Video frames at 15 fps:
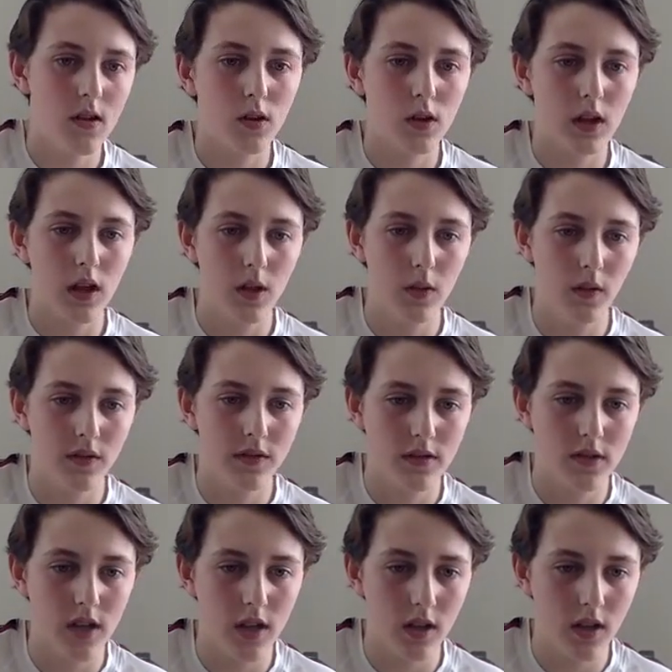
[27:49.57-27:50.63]
Okay, well, if
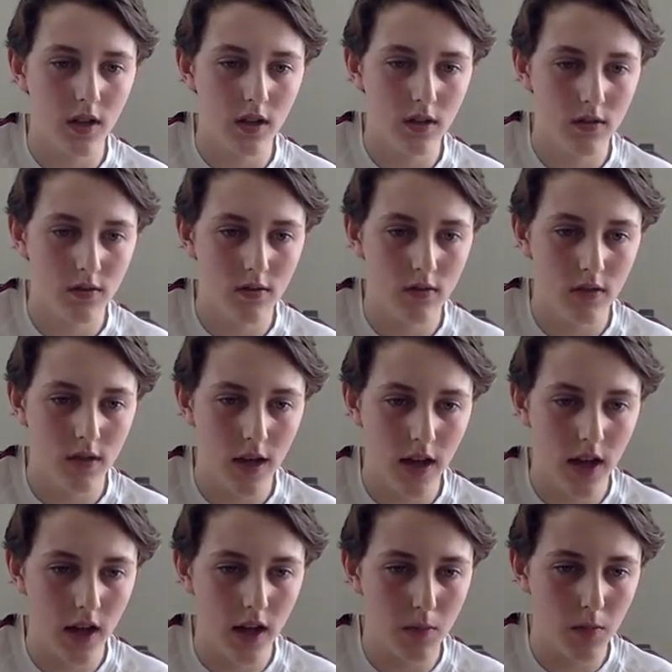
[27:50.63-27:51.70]
there's any
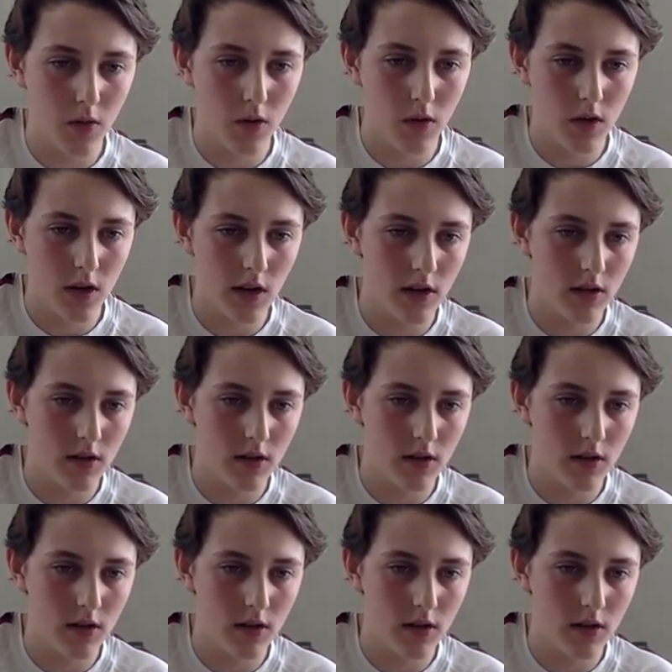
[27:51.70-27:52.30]
more.